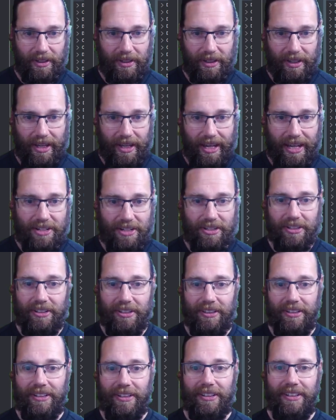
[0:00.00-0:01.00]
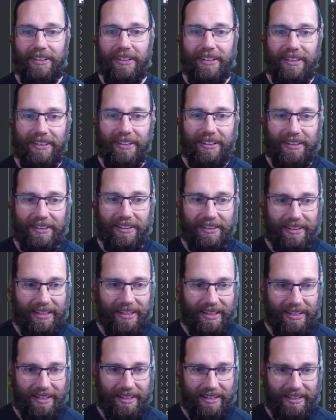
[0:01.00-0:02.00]
and
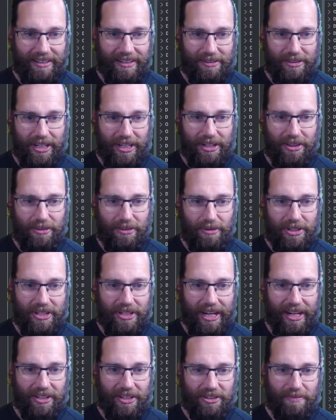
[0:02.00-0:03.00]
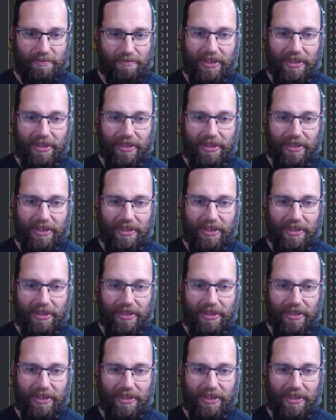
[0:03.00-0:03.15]
uh, done in three seconds.